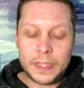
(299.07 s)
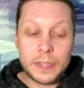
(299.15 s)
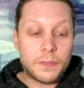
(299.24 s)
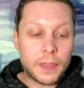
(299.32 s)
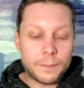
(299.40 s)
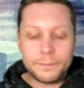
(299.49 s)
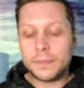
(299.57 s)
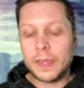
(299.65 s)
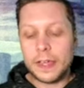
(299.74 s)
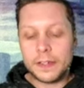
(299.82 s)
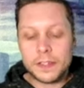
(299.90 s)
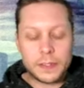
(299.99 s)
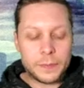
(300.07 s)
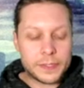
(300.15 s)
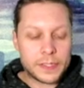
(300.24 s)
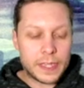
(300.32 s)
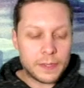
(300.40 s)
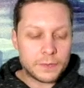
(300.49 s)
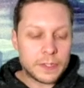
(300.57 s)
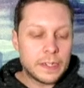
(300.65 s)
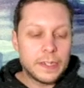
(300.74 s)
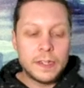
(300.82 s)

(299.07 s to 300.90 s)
give them to them as a gift